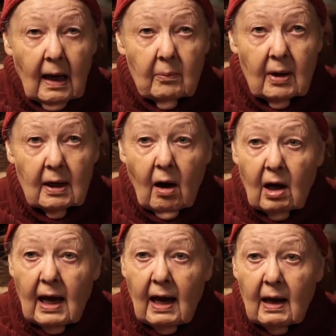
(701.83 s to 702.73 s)
But
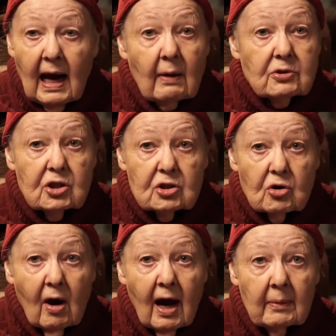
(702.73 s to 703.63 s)
all I, I was the
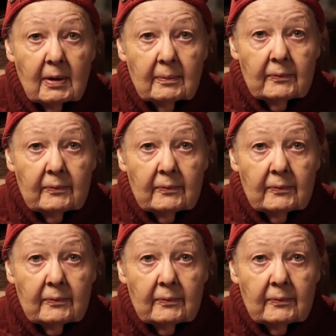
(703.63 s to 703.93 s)
scribe.